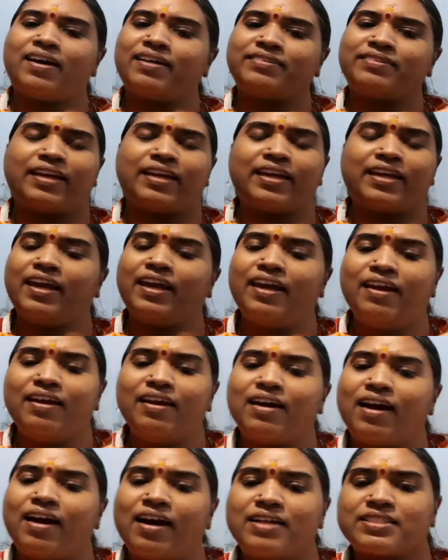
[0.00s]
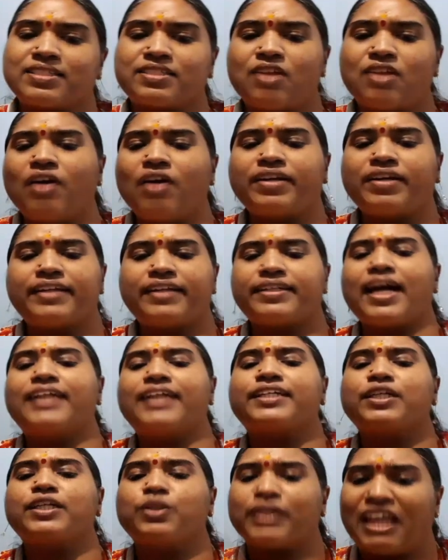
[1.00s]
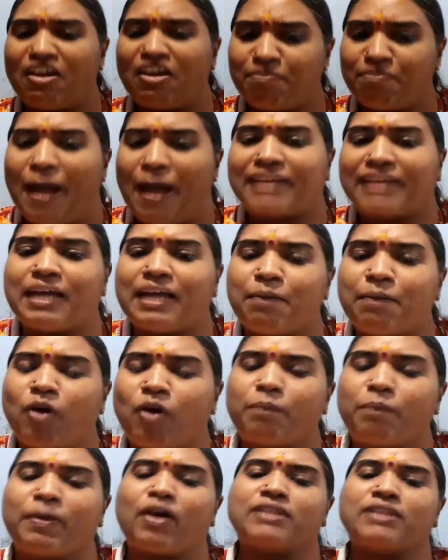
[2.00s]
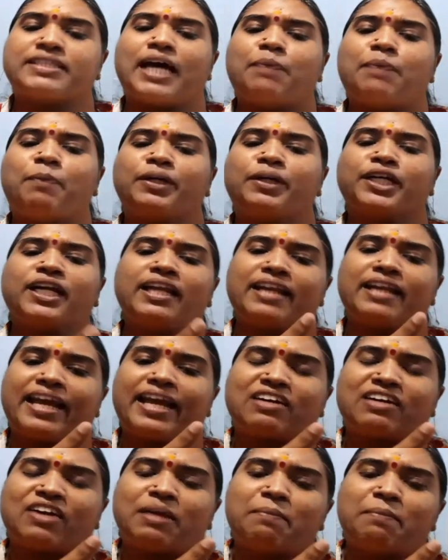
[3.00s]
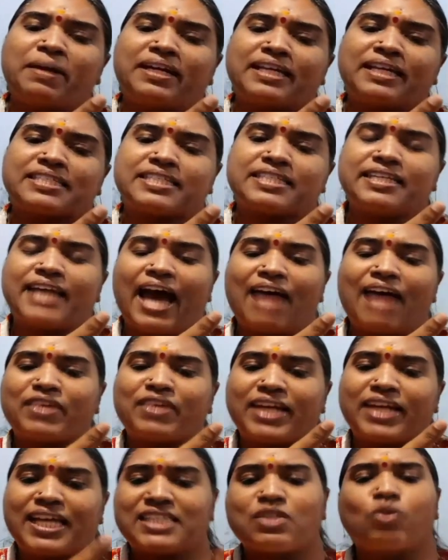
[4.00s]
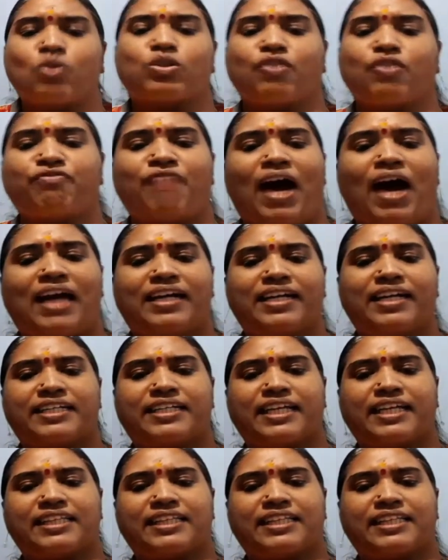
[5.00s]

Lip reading: He is not entitled to give back the amount because that particular agreement doesn't have any sort of validity.